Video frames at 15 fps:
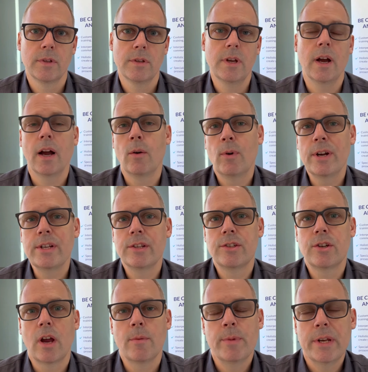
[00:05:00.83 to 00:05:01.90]
Yeah, I want to just
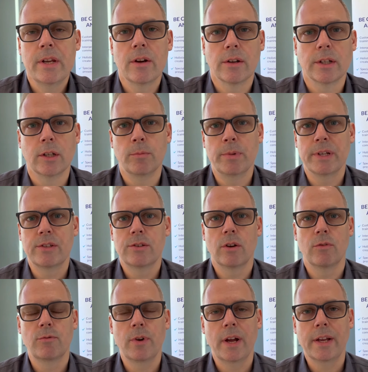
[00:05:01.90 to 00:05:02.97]
chime in here a little bit.
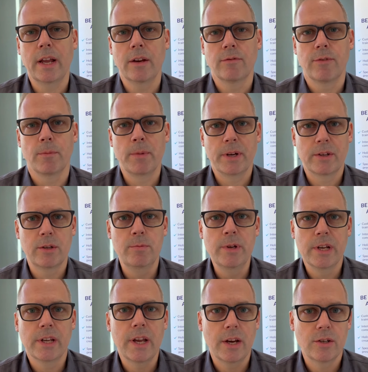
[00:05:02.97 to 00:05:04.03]
So, for, again, from a
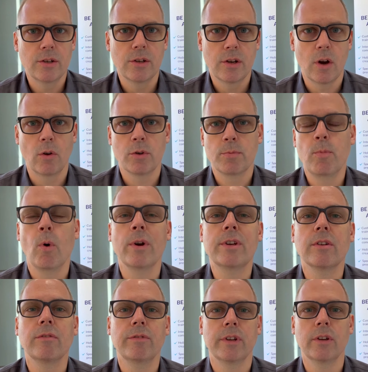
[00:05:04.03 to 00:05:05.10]
communication coach point
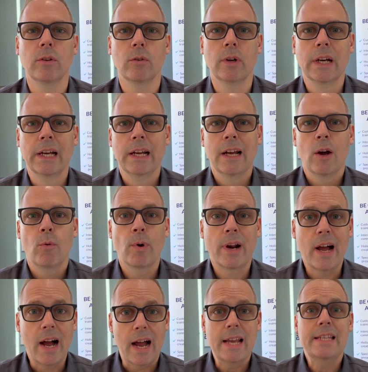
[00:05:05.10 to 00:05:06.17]
of view, what
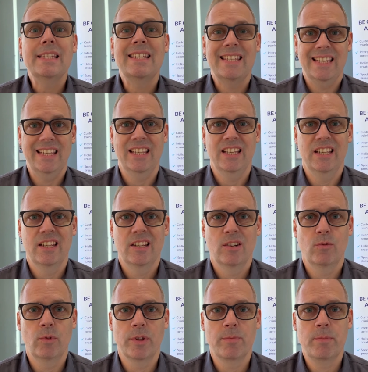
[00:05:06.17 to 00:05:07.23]
I see
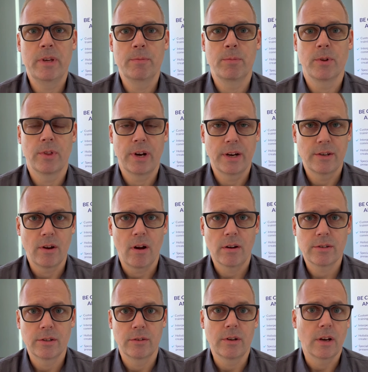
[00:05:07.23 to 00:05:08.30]
with people that I
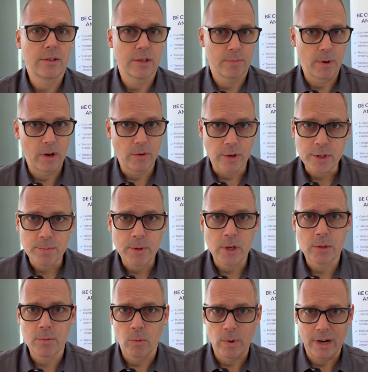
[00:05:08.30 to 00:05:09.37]
talk to, not just my own
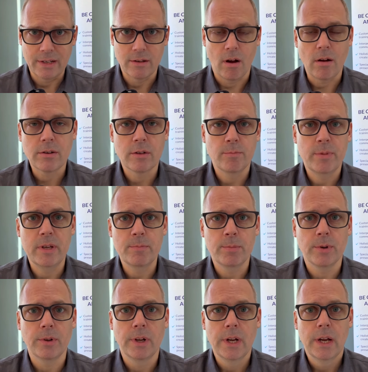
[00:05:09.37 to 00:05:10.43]
experience, but when I talk to
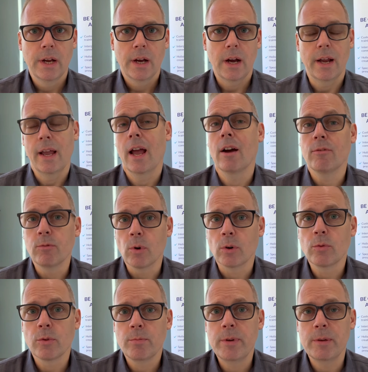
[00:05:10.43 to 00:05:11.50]
people, I have
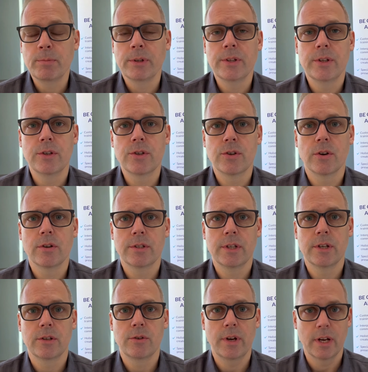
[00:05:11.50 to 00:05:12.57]
worked with people in the insurance
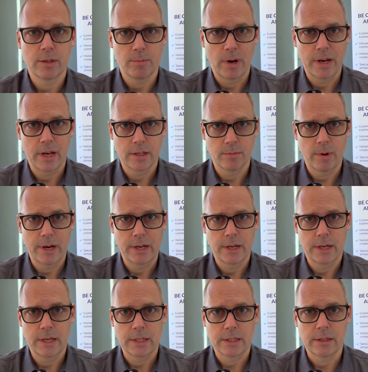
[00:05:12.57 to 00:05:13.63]
industry as my as my
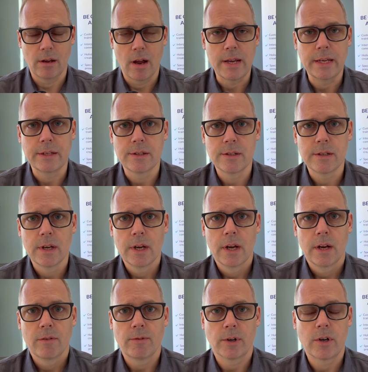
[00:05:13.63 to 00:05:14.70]
uh, clients
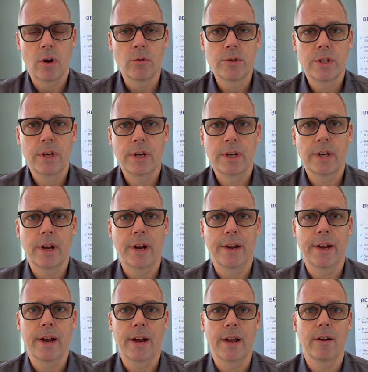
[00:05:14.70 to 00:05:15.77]
for coaching.
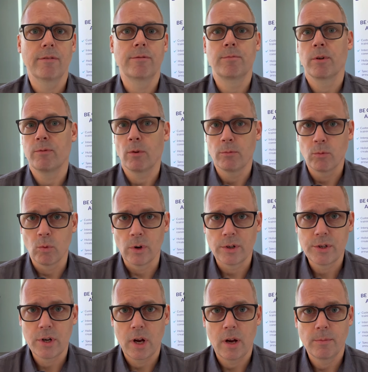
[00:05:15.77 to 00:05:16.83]
I, I have performed
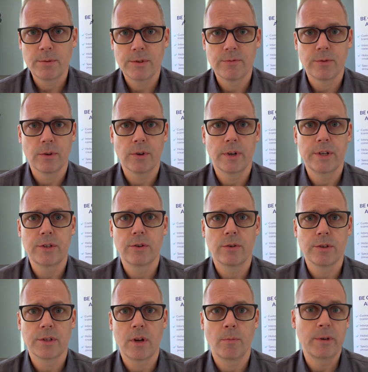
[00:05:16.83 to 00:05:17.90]
workshops for
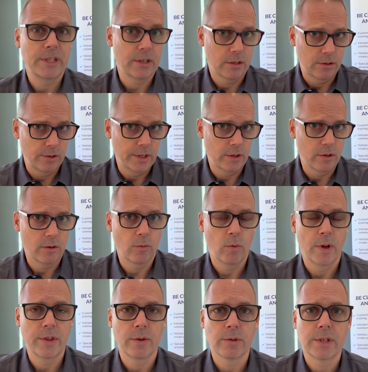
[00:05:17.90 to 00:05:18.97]
insurance companies, including
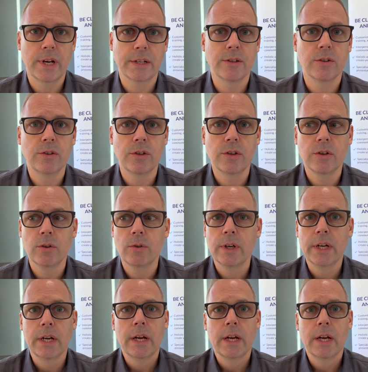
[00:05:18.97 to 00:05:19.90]
one that was connected to you.